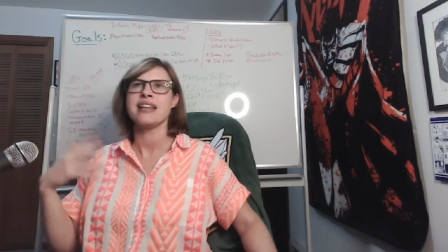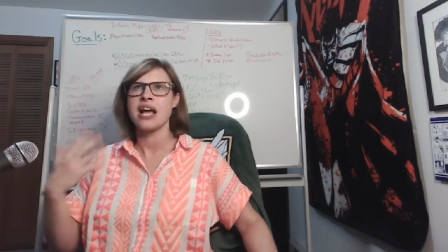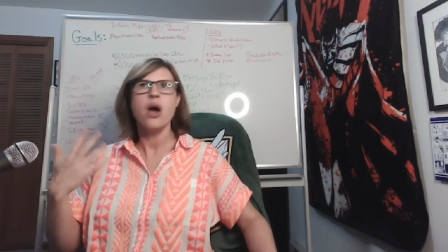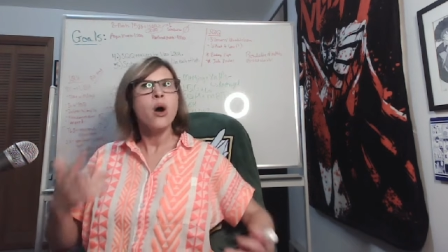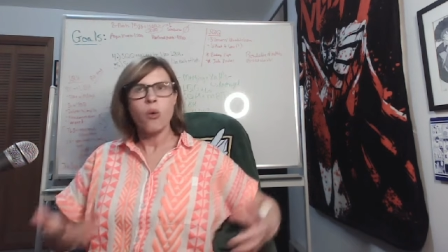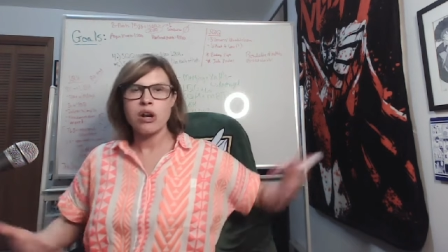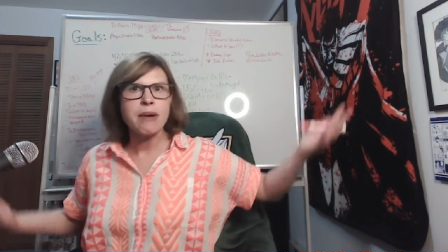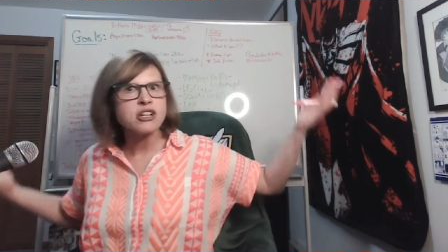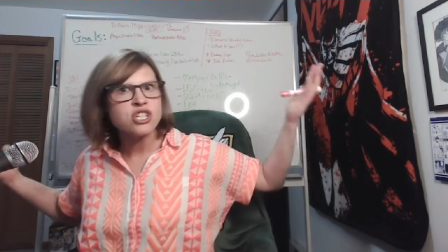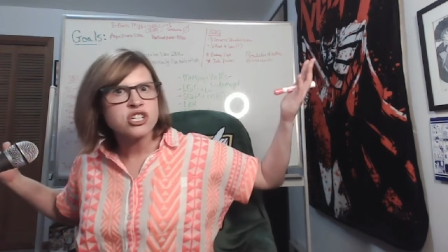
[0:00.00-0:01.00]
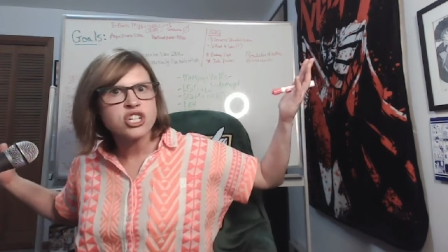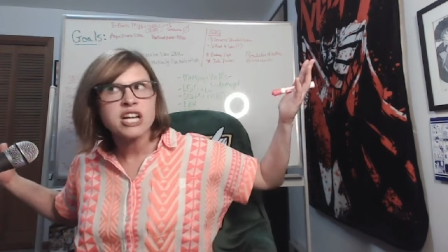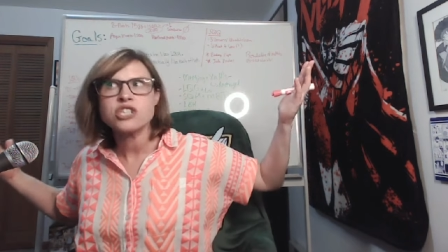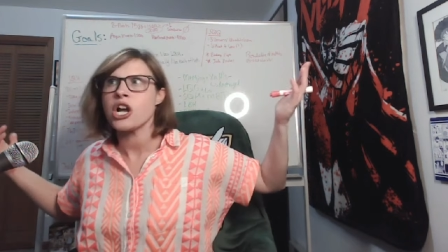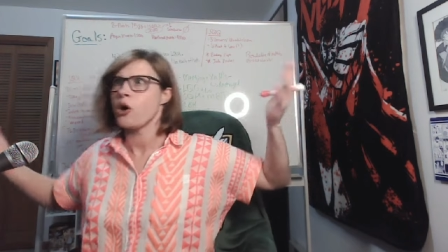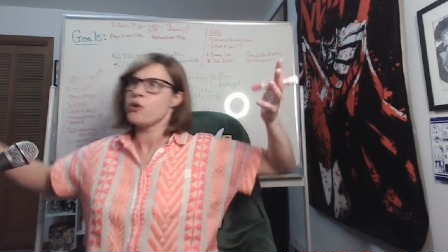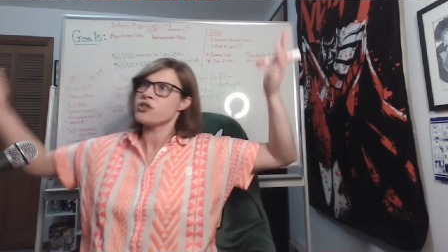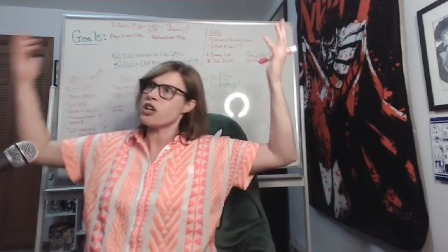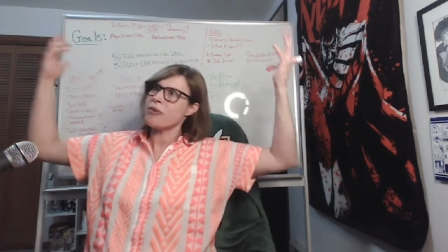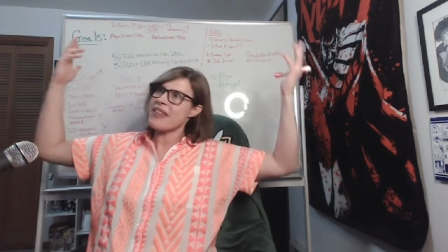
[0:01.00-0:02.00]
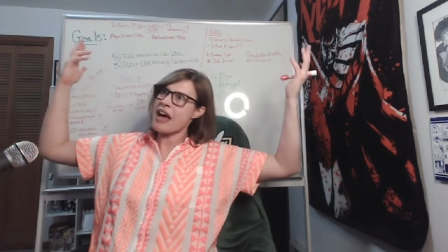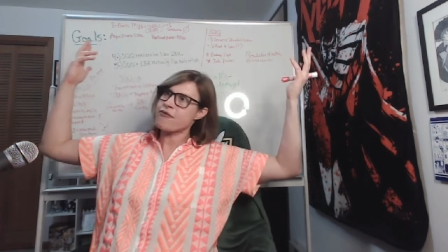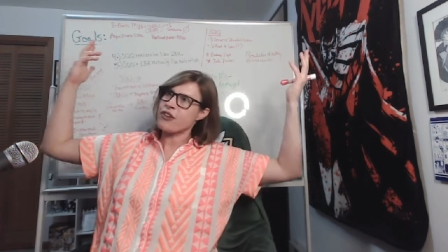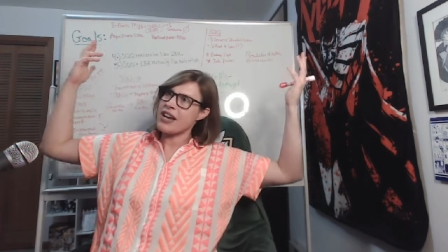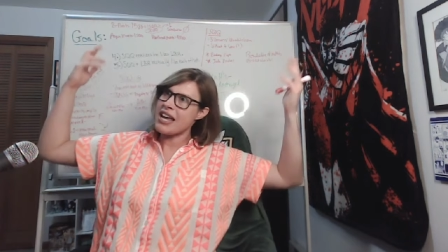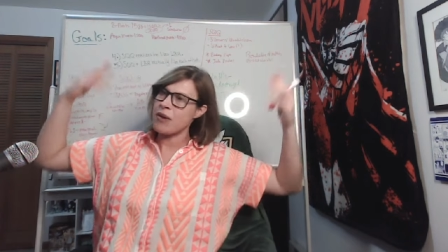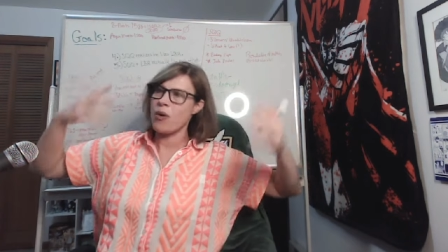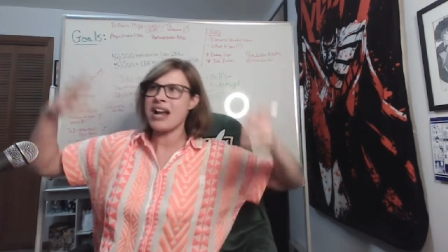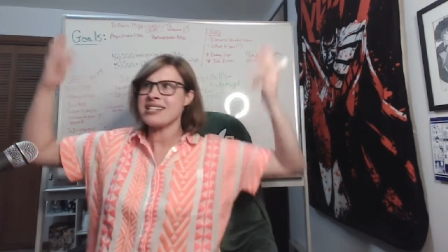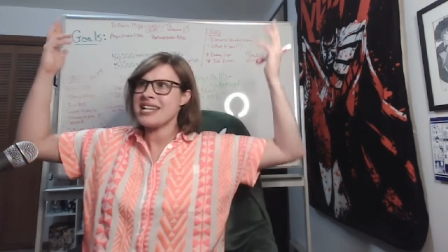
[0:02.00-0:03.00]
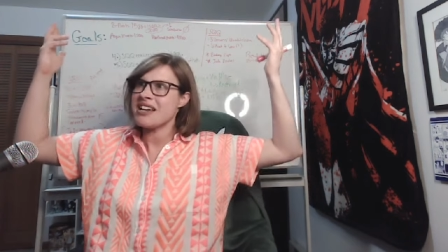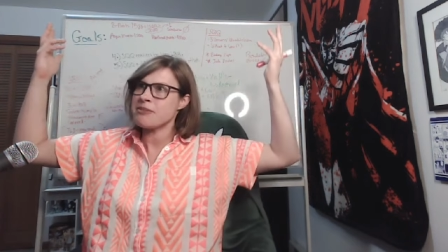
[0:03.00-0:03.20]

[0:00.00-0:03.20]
Like, what about Shin Ching Cho? Who's gonna be that for him? Why does he have